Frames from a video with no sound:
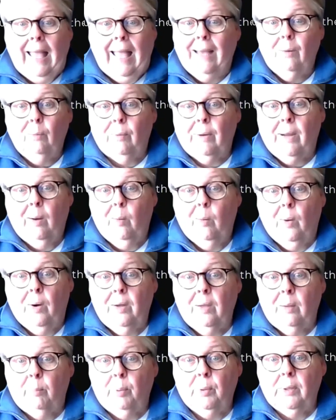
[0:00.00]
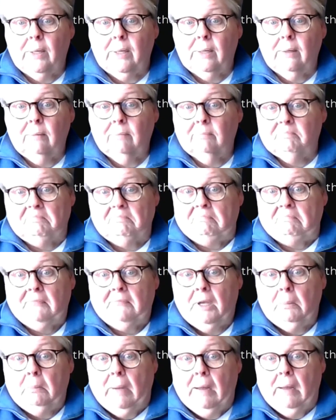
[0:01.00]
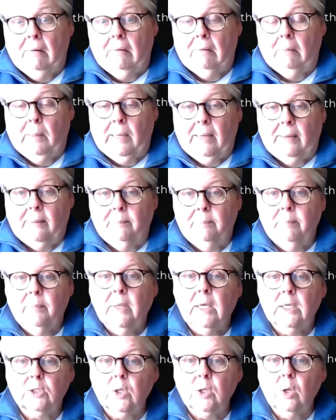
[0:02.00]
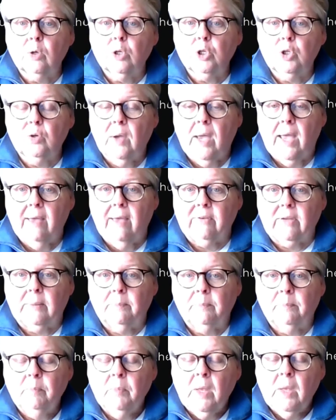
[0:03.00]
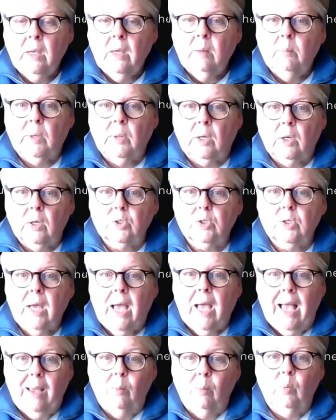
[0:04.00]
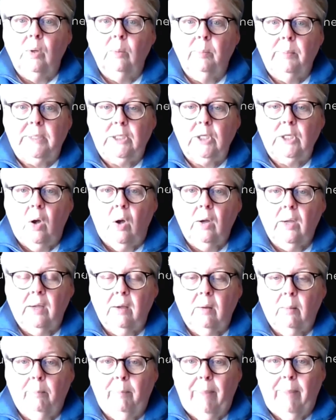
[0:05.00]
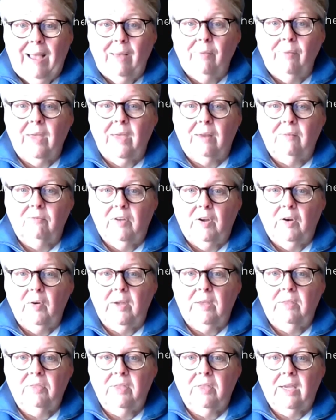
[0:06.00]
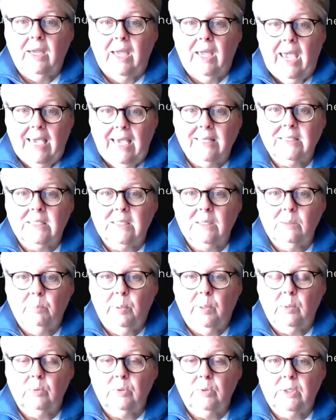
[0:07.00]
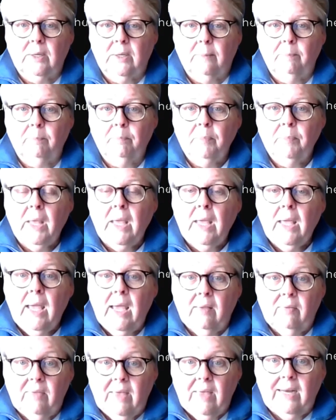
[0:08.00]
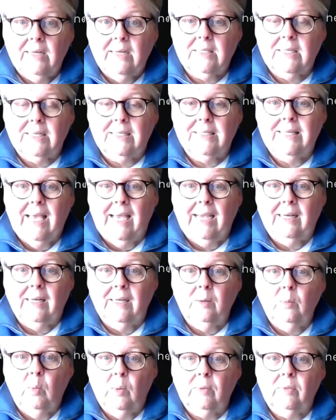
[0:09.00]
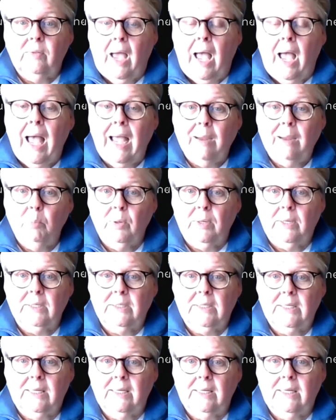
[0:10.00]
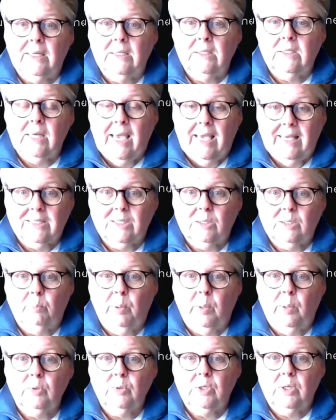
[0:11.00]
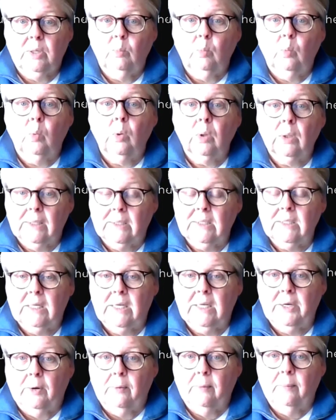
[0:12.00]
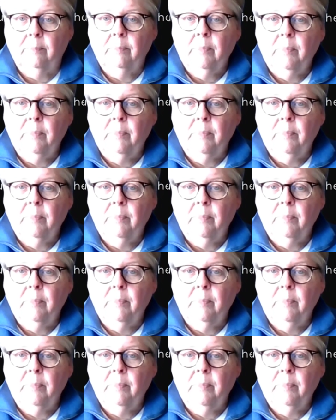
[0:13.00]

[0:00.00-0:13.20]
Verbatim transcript: I don't care where you put it. Doesn't matter to me as long as you have it because I will be talking about that very thing at symposium and that is exactly what the hybrid attendees at symposium will get to hear.